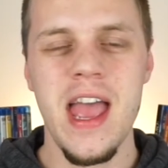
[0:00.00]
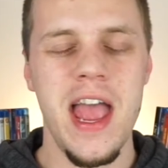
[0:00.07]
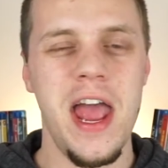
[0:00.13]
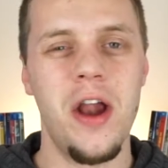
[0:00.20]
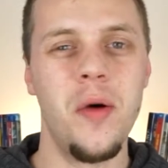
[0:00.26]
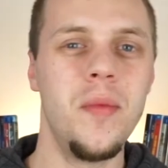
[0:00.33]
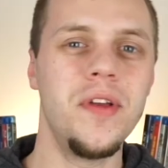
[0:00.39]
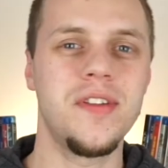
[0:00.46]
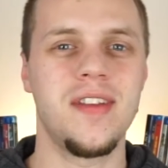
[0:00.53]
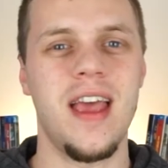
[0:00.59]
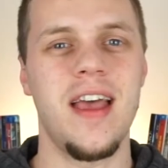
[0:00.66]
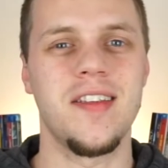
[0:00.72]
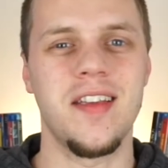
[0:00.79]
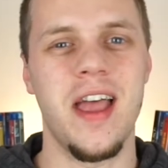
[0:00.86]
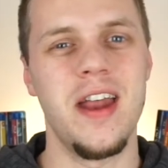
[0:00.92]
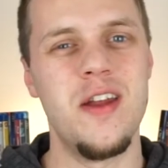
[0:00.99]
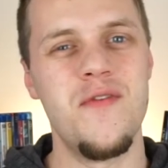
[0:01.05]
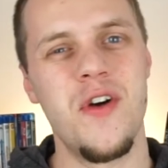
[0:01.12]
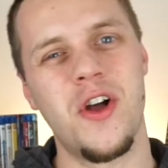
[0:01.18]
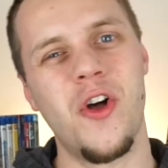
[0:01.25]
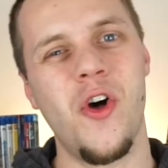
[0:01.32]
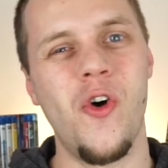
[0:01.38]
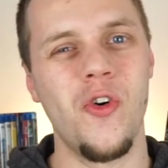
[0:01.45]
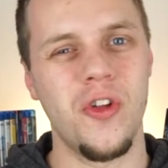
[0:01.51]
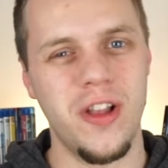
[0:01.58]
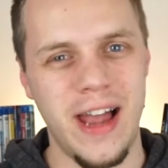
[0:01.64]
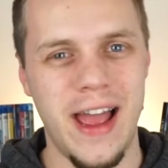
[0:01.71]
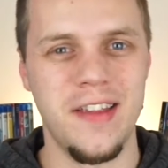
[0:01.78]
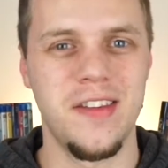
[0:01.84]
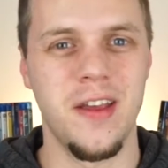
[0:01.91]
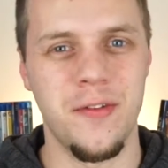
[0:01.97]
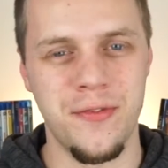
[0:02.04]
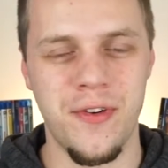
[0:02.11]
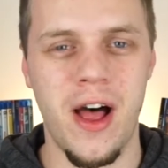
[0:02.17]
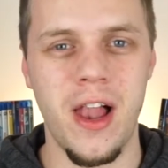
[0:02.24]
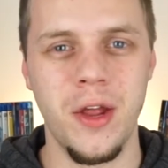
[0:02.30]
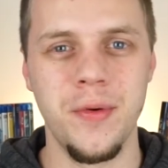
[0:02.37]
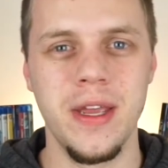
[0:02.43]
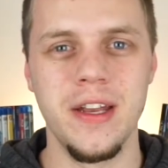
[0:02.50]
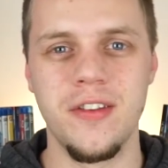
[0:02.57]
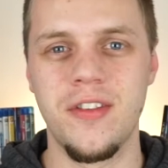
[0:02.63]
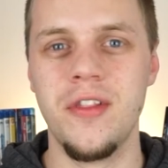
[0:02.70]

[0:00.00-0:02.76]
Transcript: it almost has kind of a cult classic following,